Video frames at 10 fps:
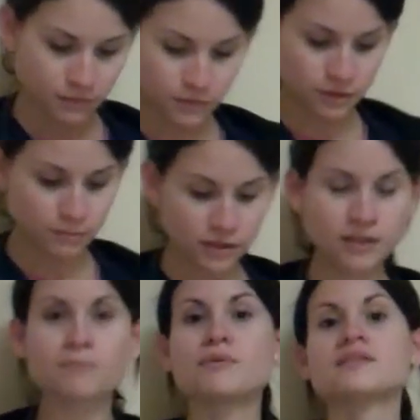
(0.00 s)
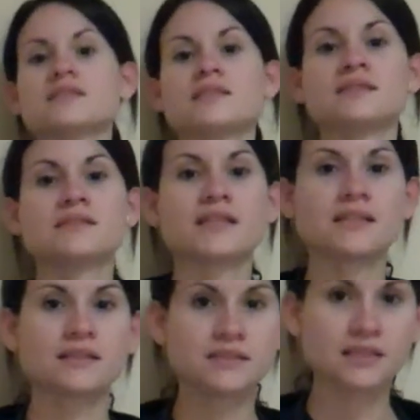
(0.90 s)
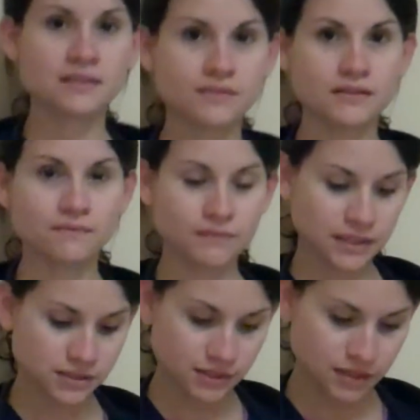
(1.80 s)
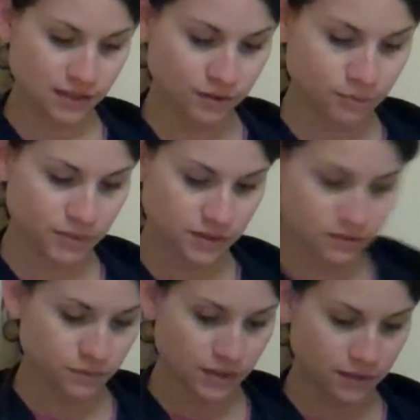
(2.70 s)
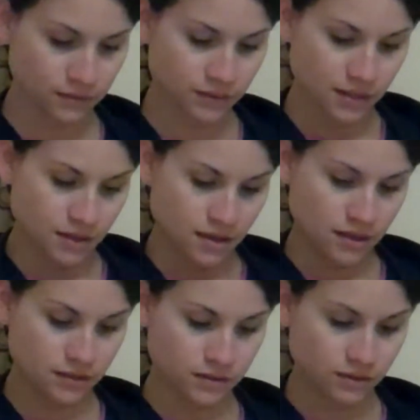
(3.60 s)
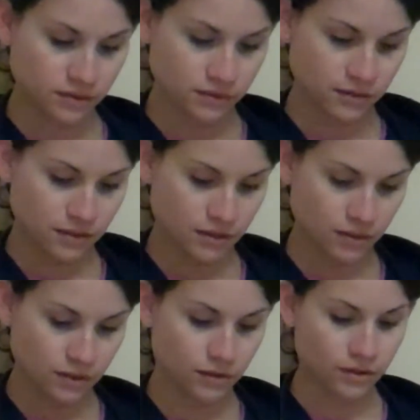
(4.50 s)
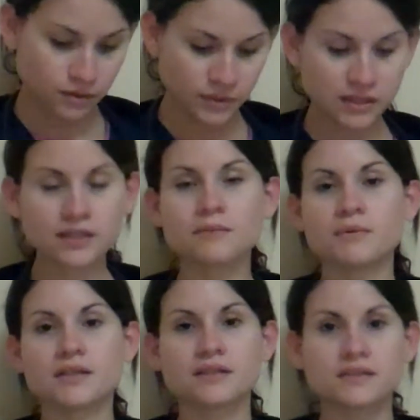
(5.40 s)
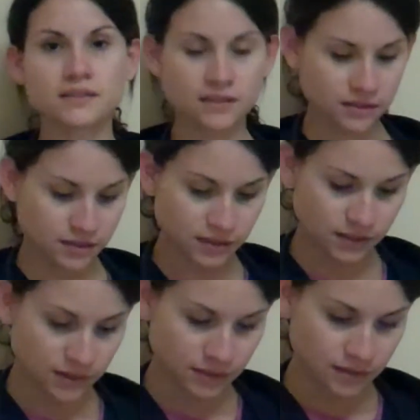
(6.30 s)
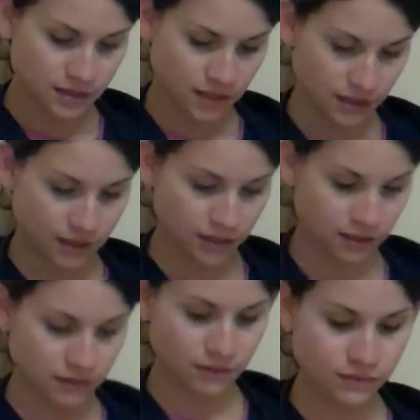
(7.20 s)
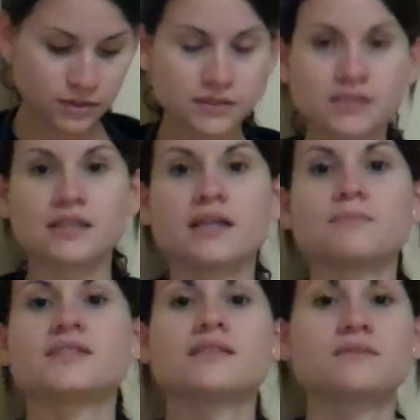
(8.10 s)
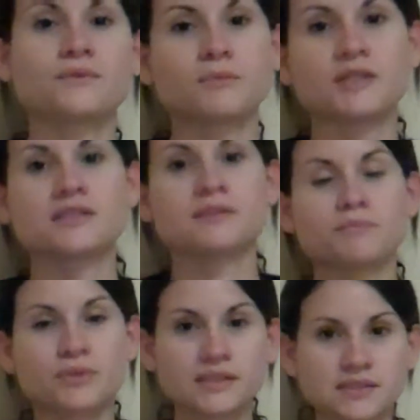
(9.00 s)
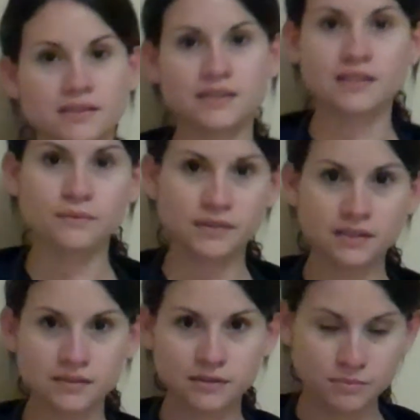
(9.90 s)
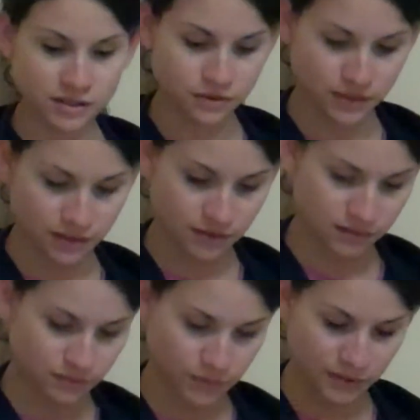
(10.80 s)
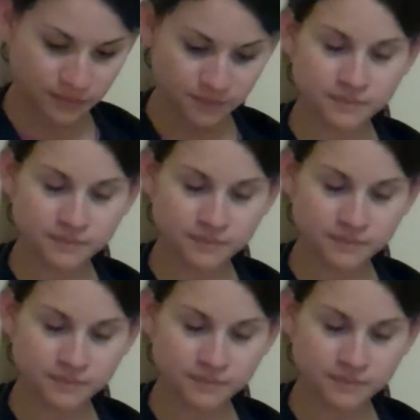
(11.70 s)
Warm compresses at the site of the infection help as well, along with keeping the skin clean. And if there's an abscess formation present, that would need to be drained as well.